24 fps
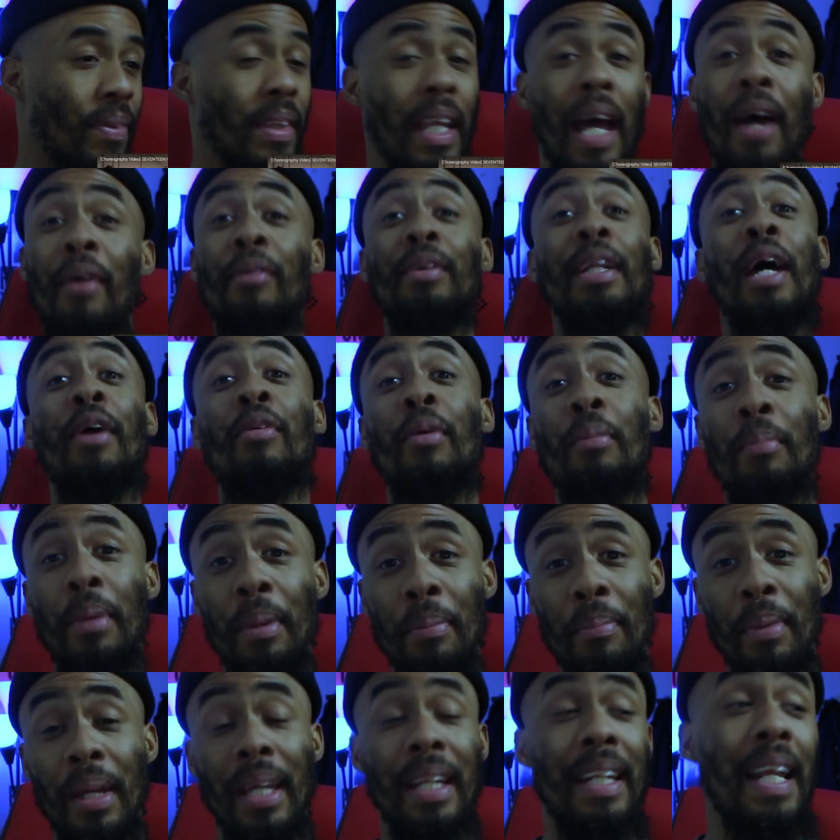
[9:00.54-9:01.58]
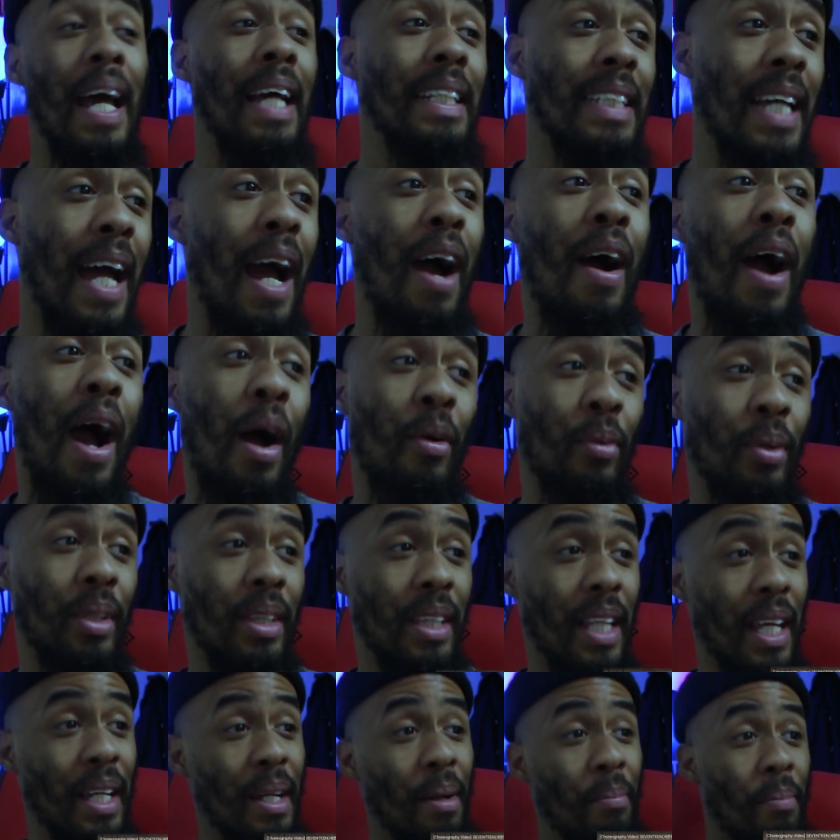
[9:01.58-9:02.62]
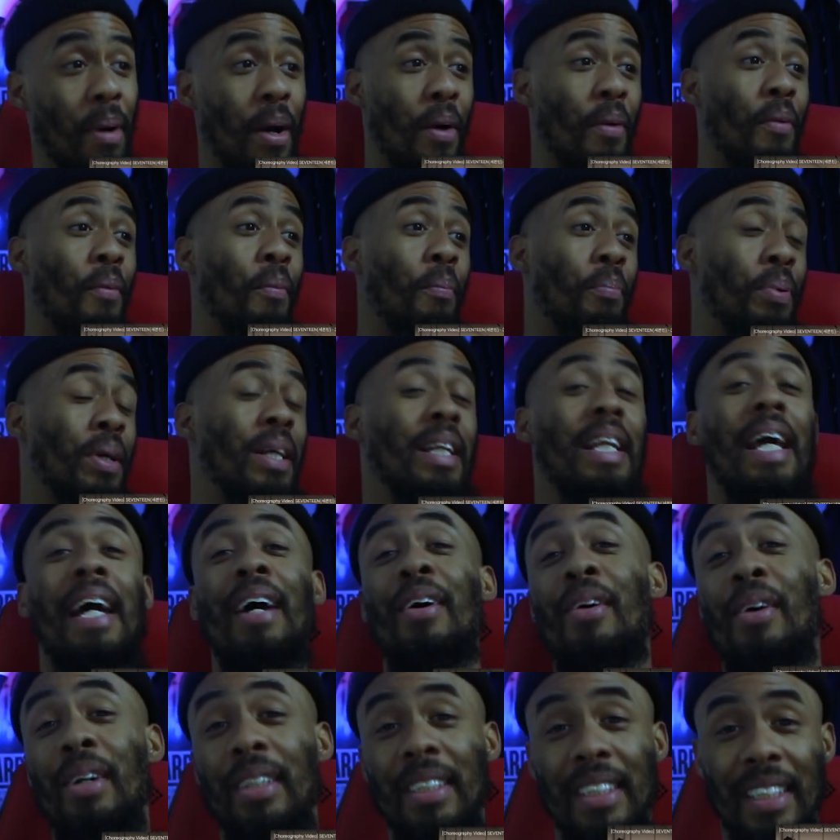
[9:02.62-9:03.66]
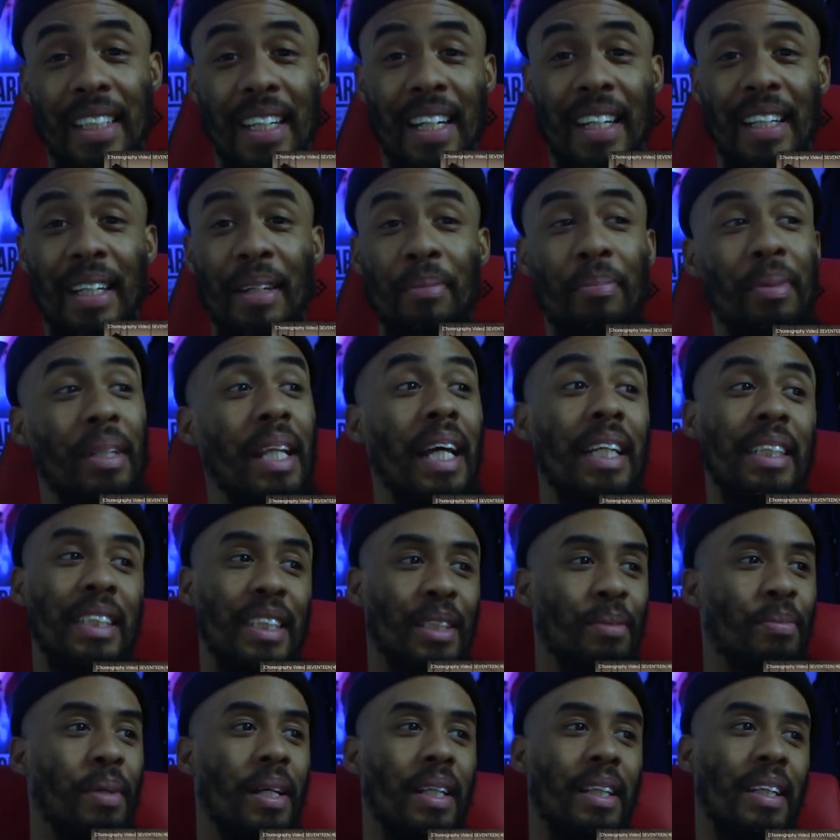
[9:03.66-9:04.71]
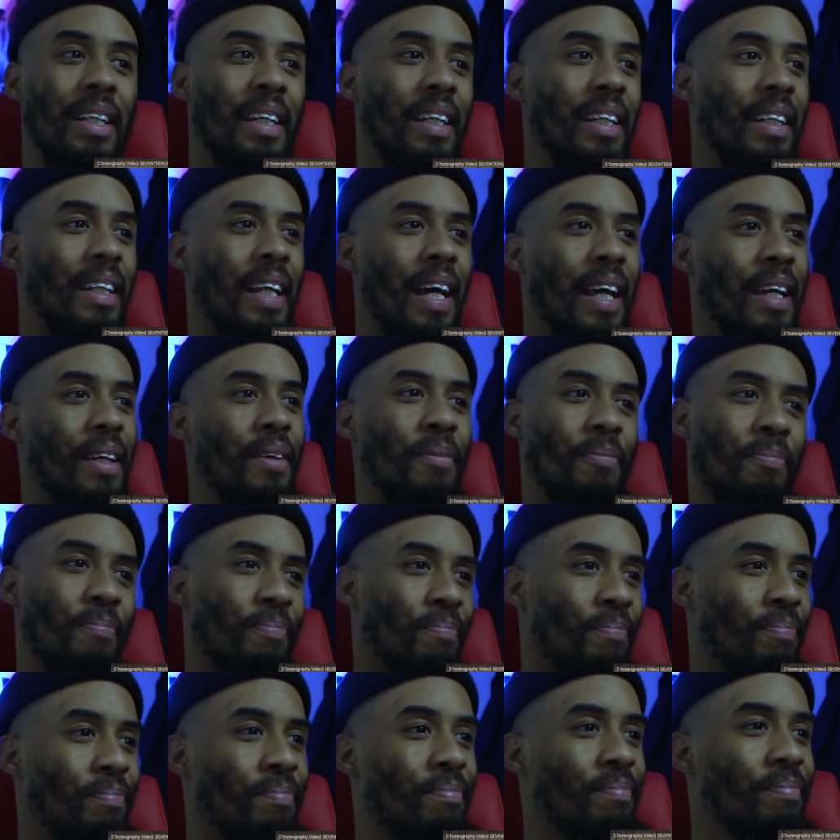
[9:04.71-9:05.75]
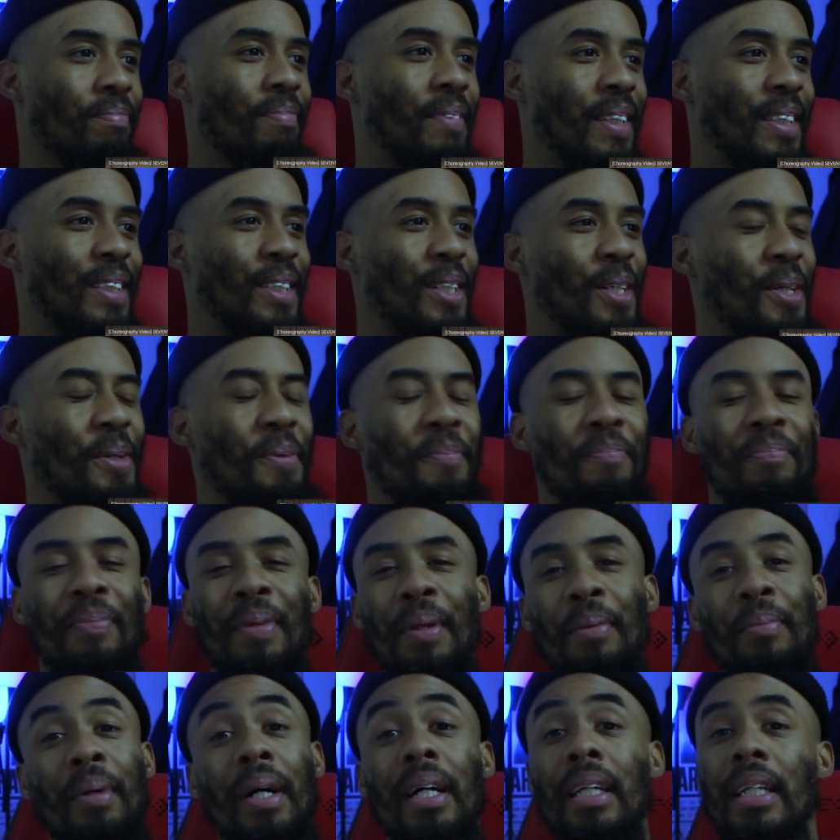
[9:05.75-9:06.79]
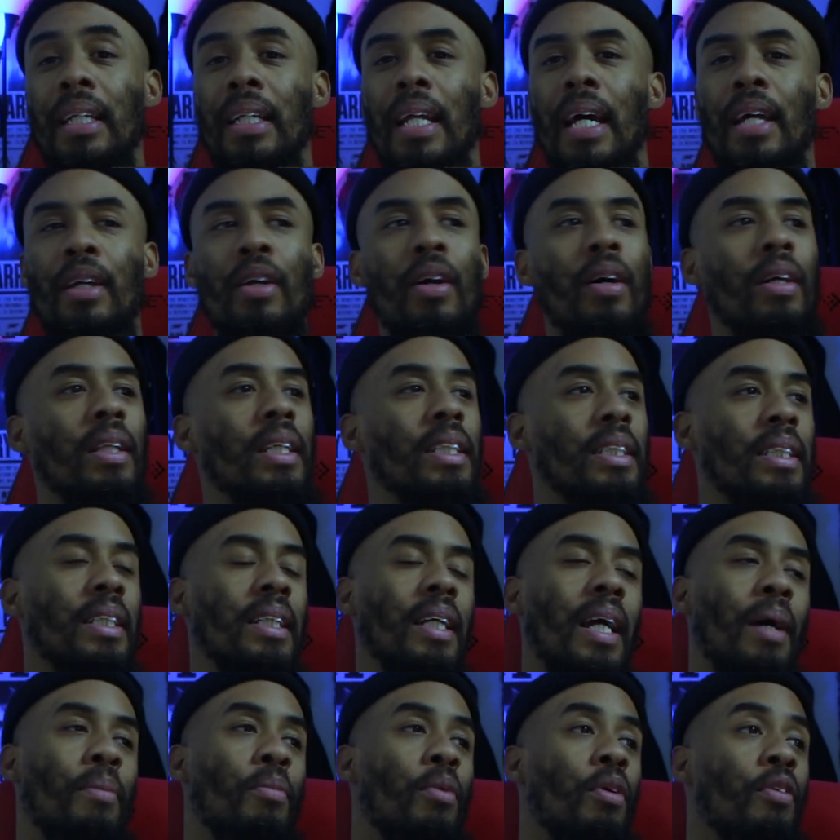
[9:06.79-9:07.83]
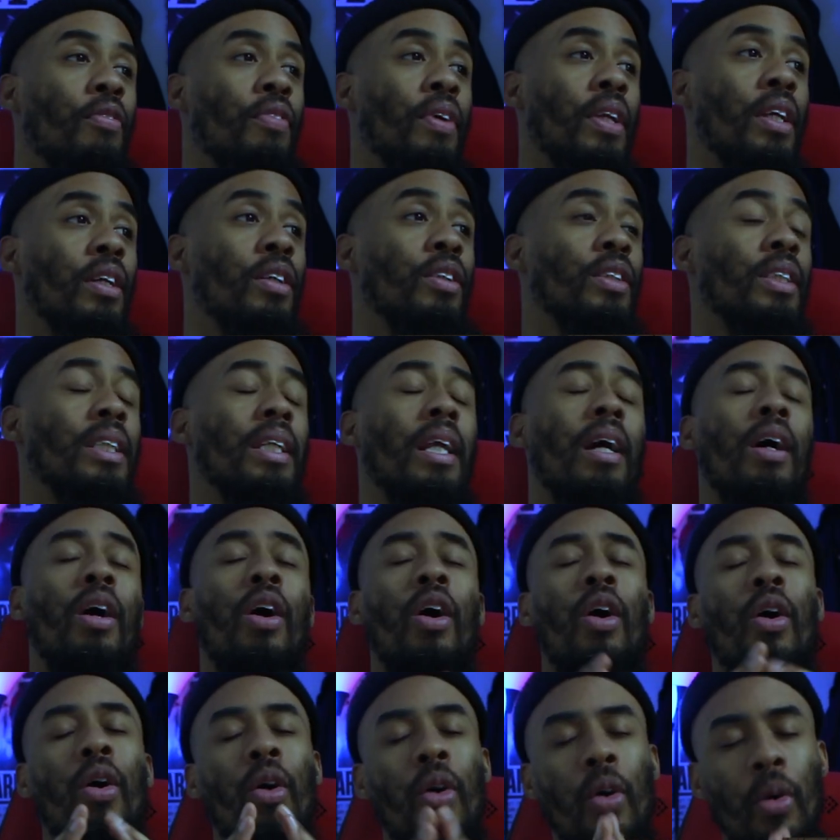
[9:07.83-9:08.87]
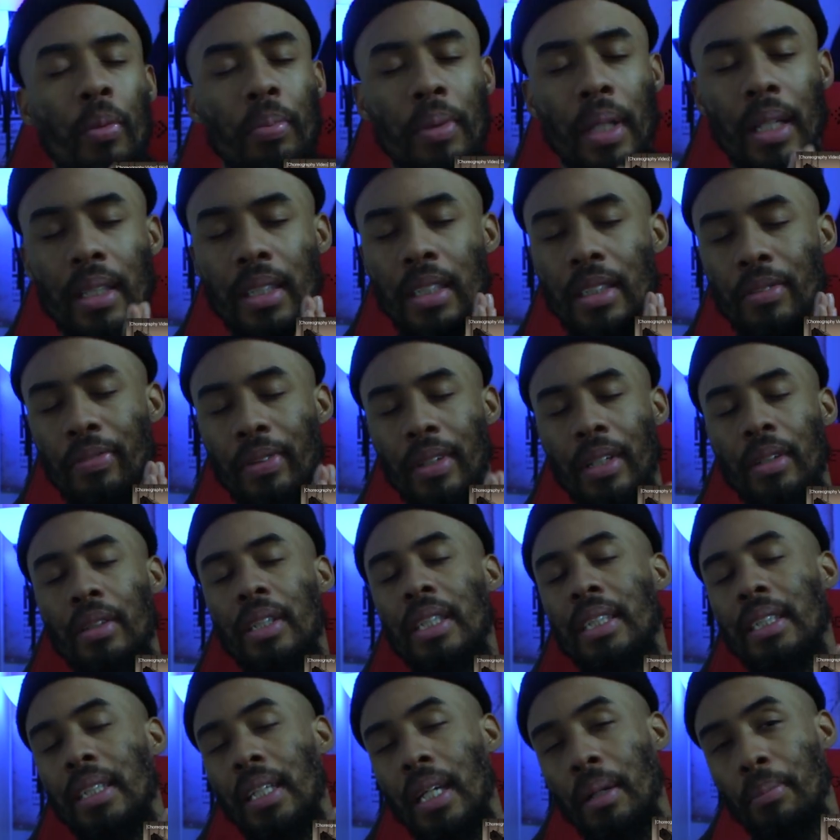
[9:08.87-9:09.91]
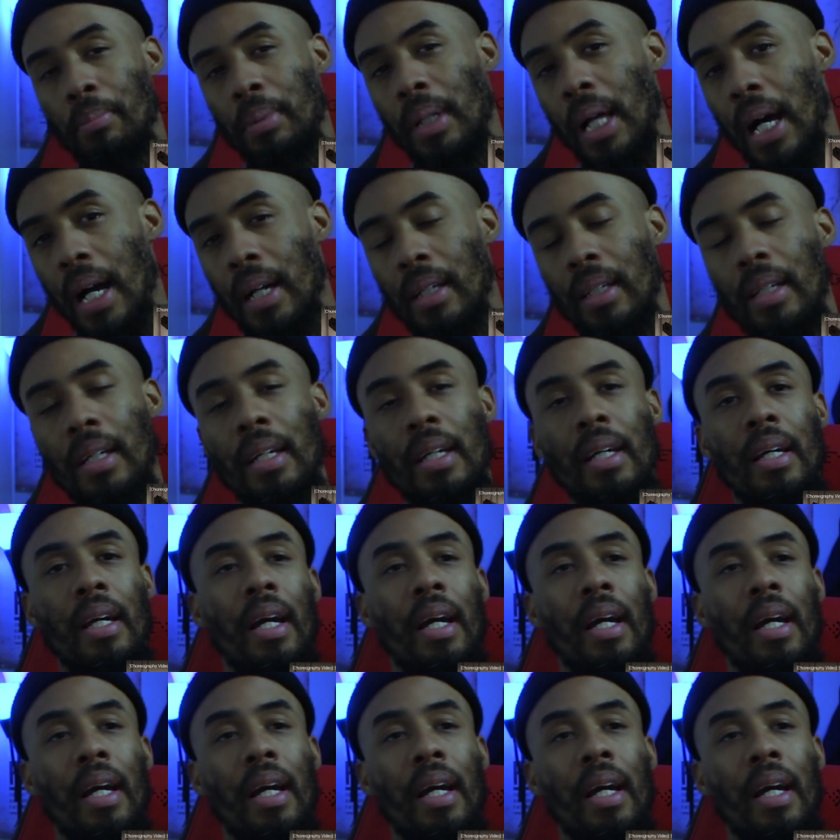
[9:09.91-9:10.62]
That would be me. That's how I would think about putting that all together. But that's just my thing. Like, so, but other than that, y'all listen, I got more videos and I hope that this video doesn't get blocked.